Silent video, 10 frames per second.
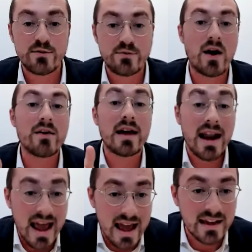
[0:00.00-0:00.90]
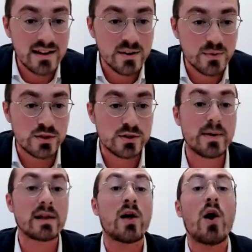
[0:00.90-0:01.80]
Vav, and Hey, which
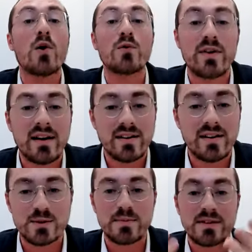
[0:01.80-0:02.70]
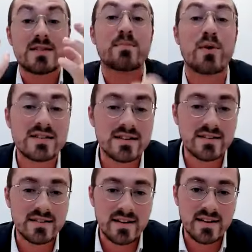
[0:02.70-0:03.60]
spell Hove, which means the
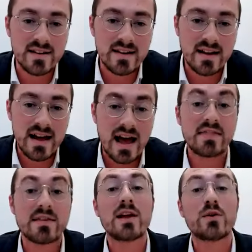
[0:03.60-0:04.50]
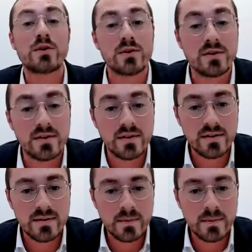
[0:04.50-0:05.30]
present, and the letter Yud.